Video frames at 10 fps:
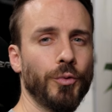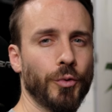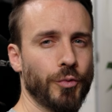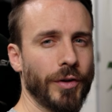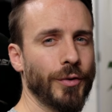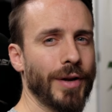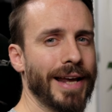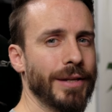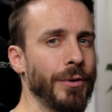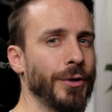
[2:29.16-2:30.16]
To trace the
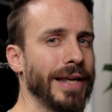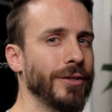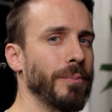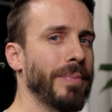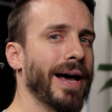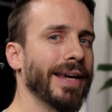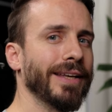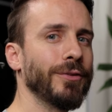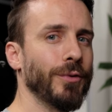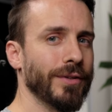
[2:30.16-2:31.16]
line that will connect the
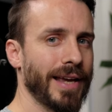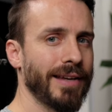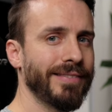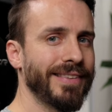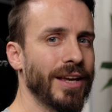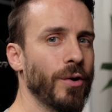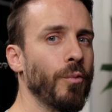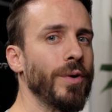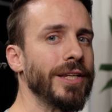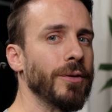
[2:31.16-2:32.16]
bag to the text,
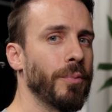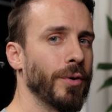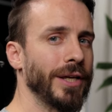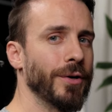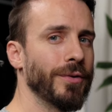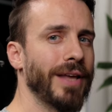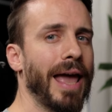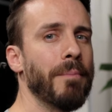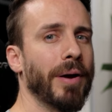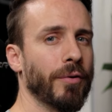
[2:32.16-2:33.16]
we need the polygon
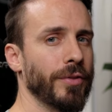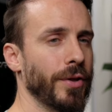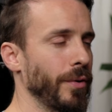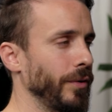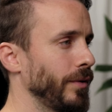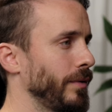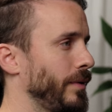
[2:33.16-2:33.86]
and background node.